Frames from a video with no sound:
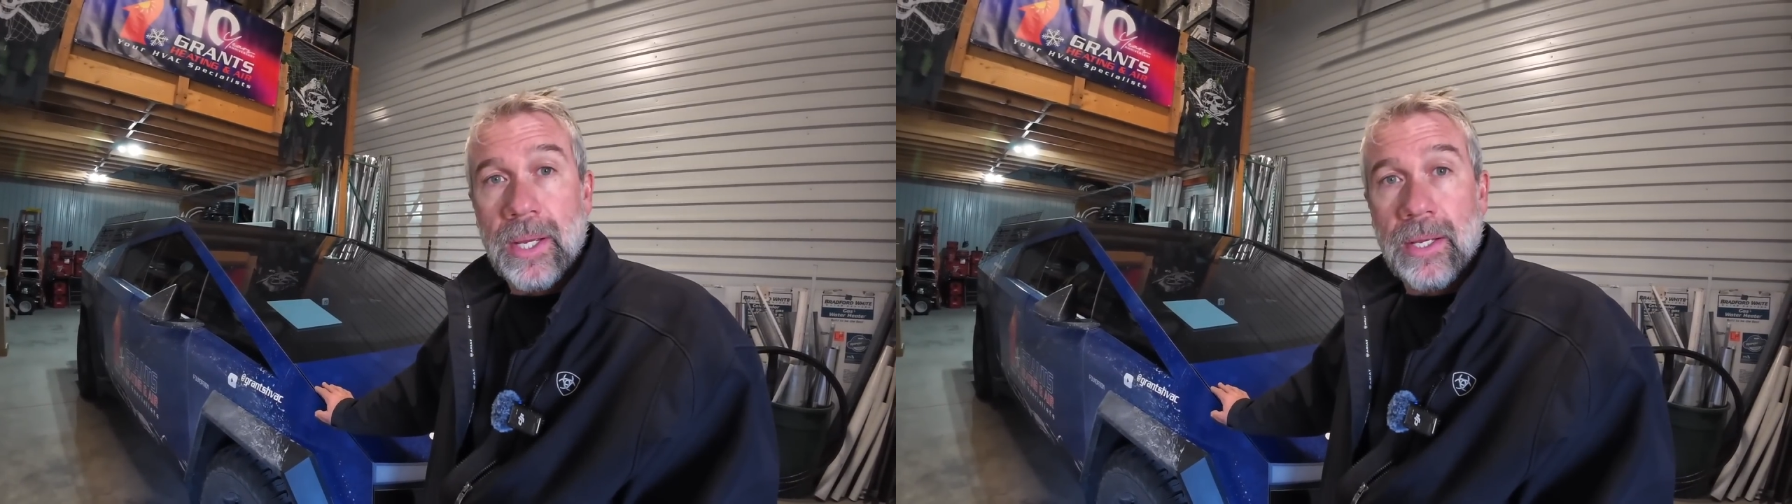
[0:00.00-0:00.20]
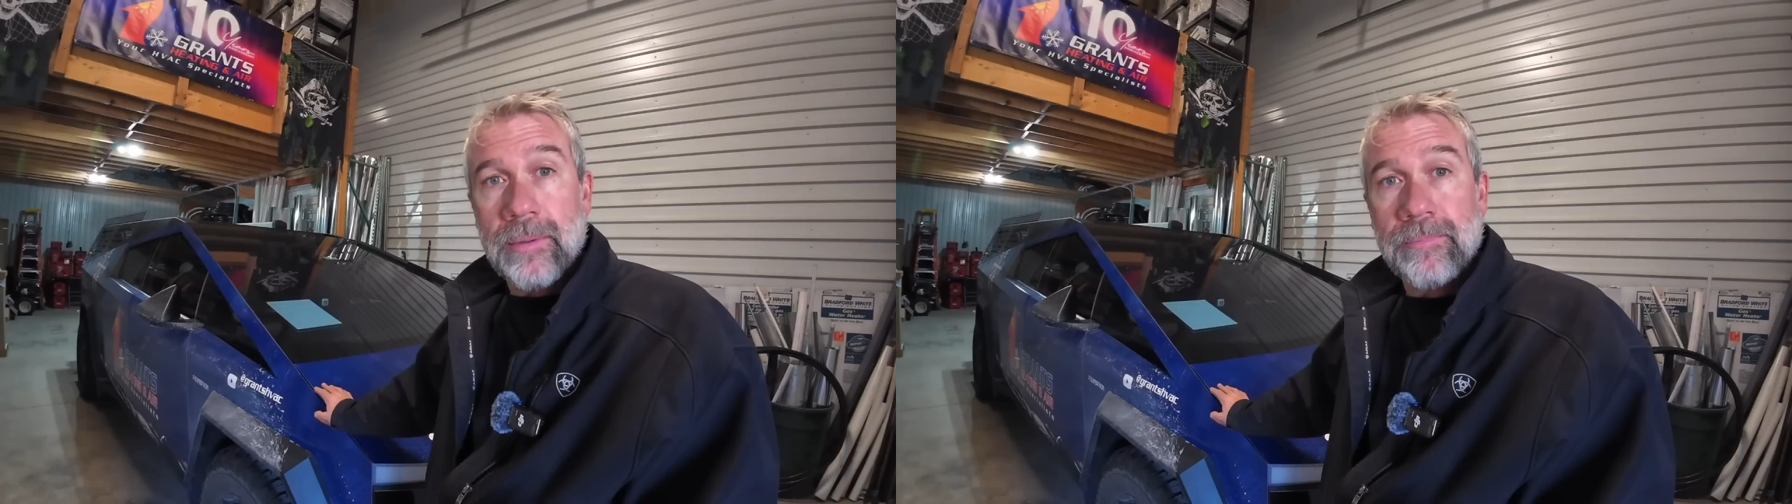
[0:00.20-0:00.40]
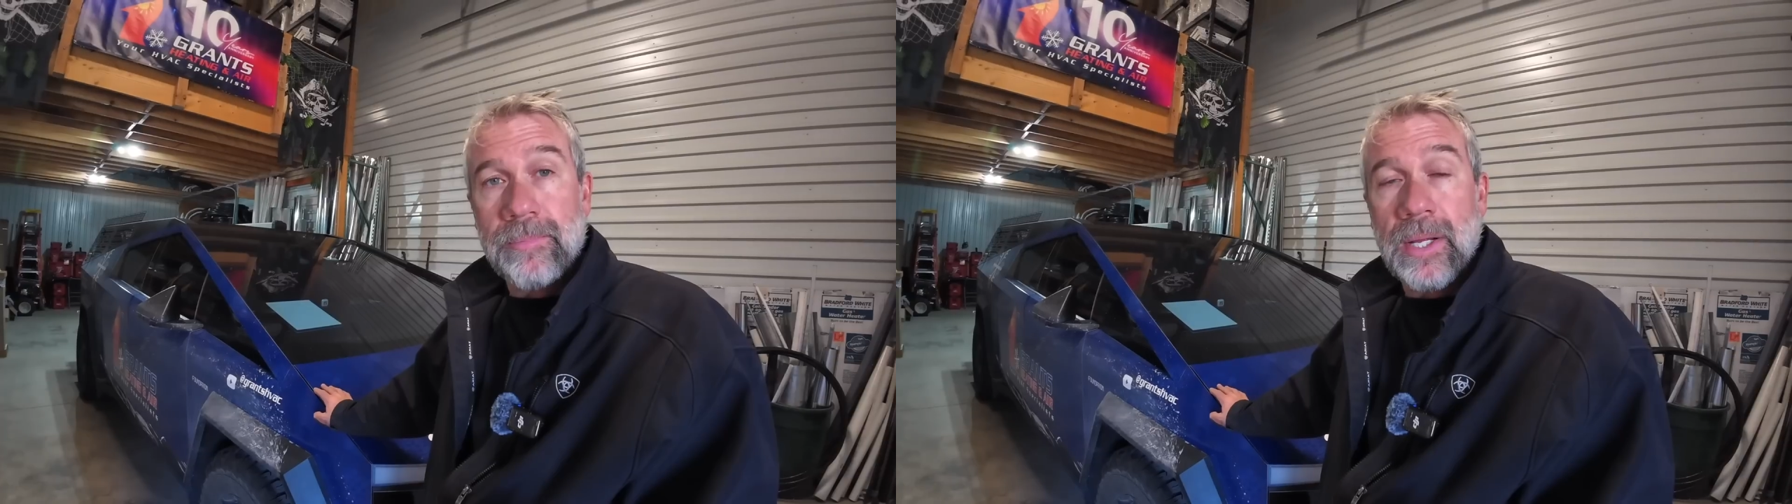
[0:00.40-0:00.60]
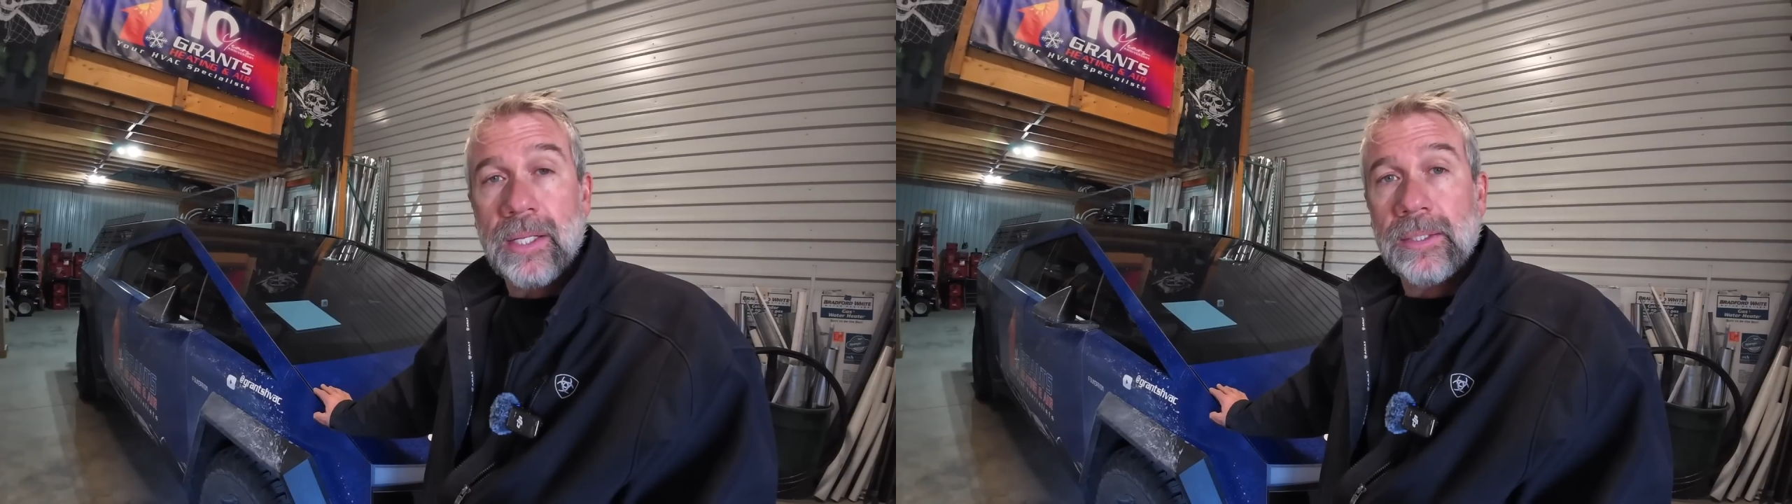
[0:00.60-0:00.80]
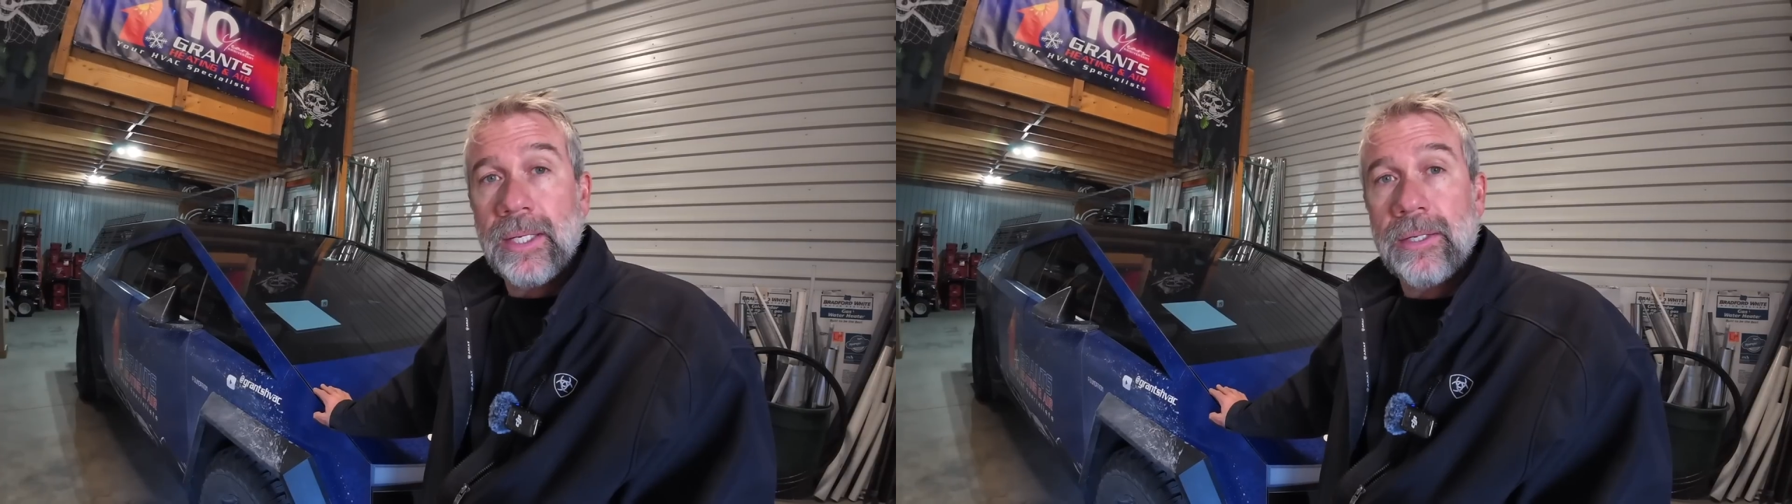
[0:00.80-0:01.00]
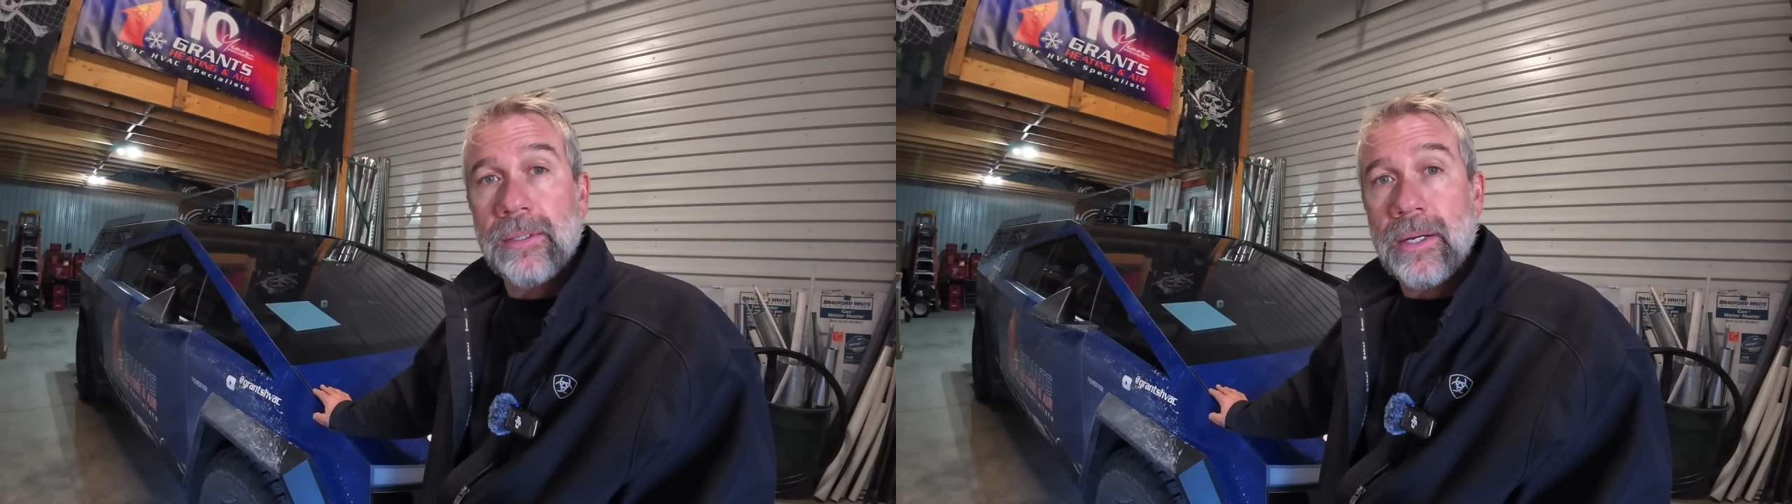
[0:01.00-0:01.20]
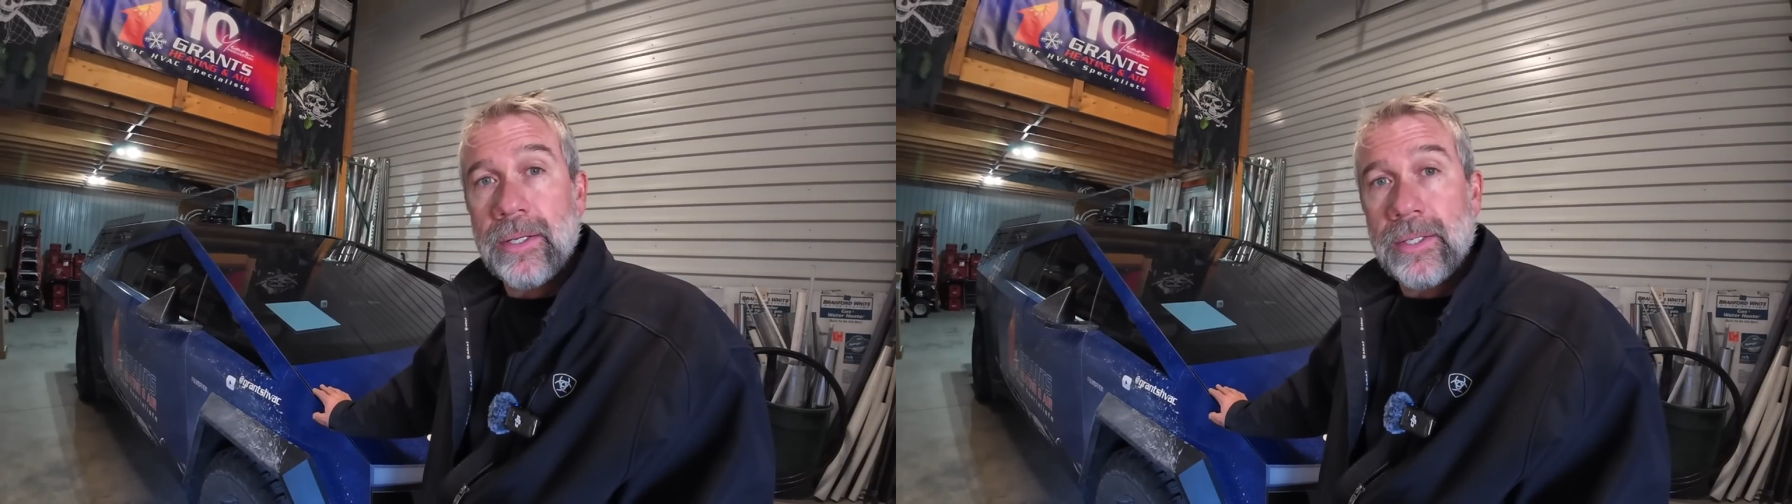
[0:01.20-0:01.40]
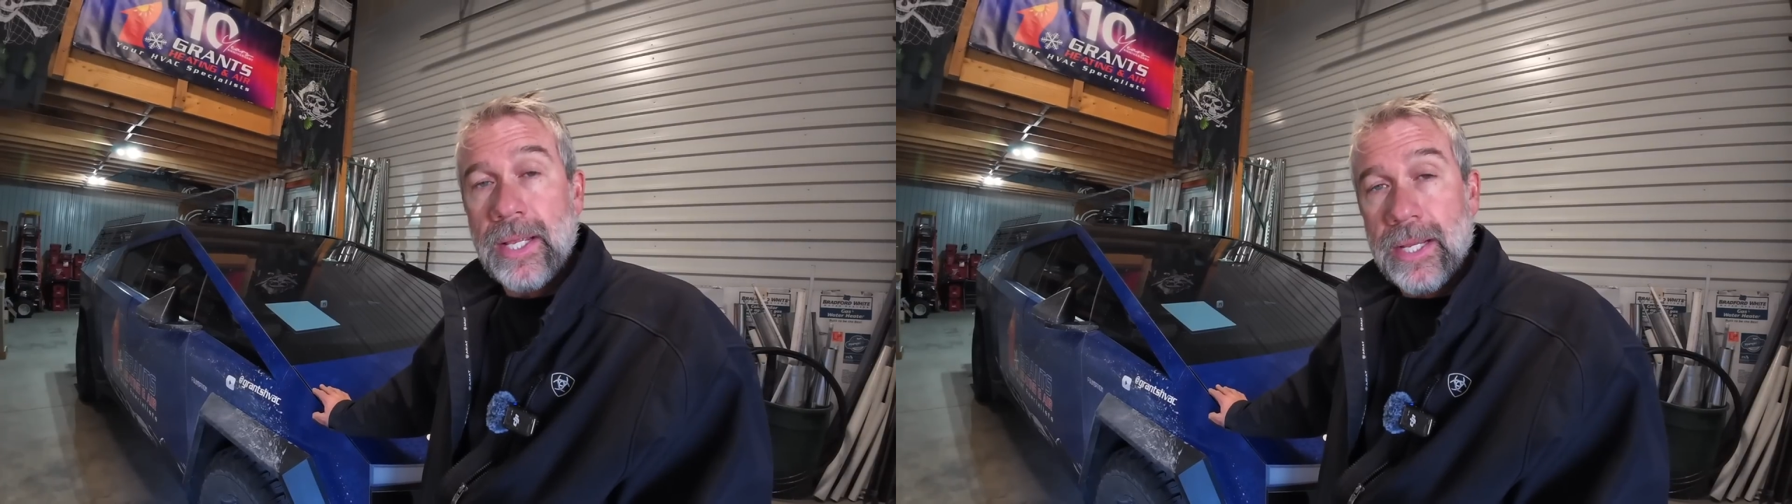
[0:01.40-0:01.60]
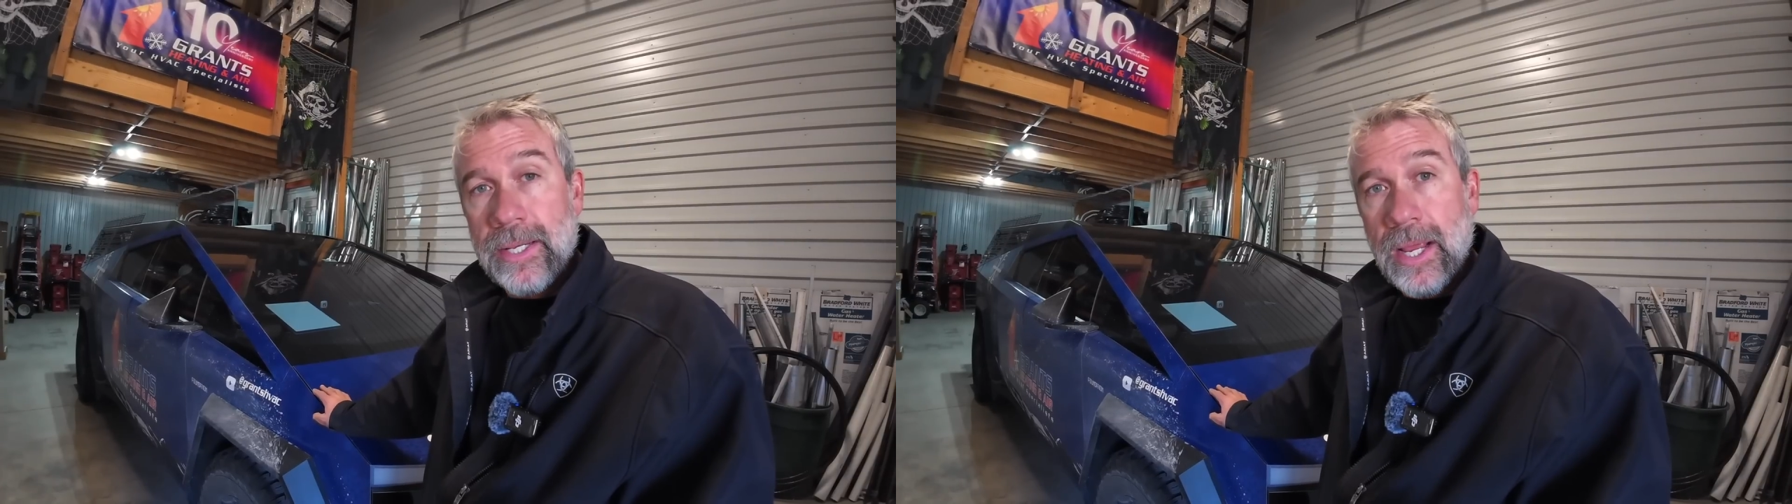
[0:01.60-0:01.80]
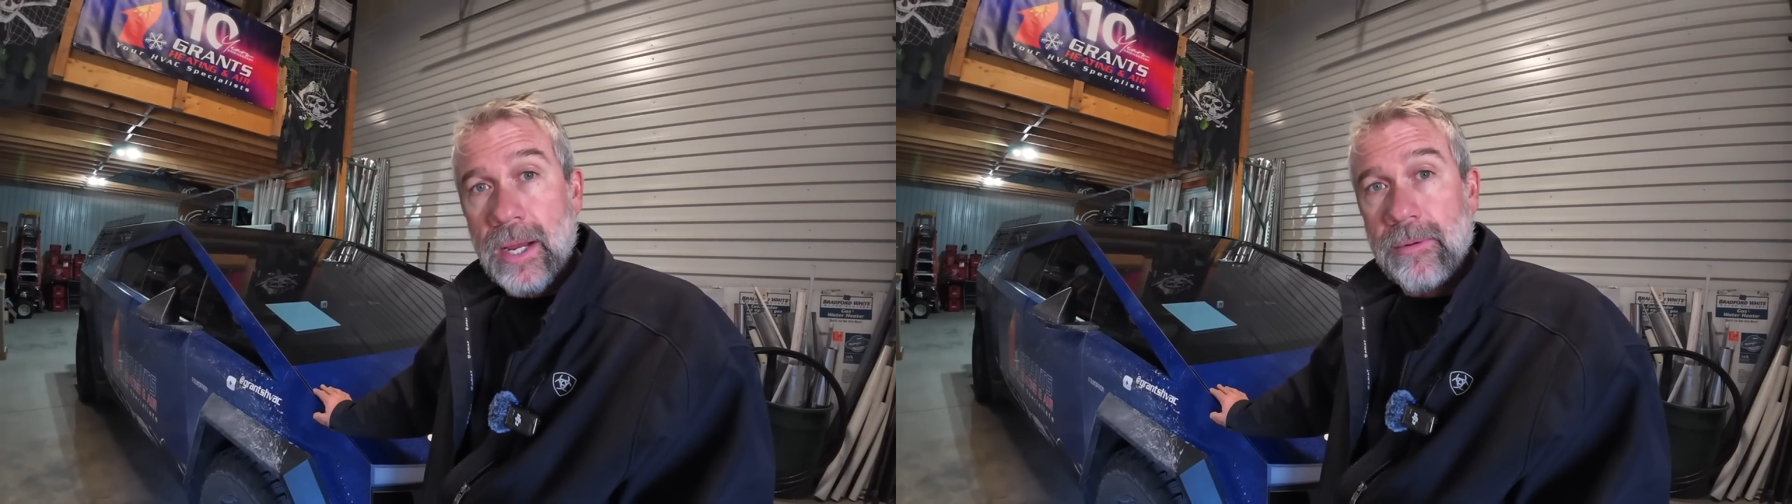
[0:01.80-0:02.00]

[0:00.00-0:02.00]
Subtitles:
and later on that day,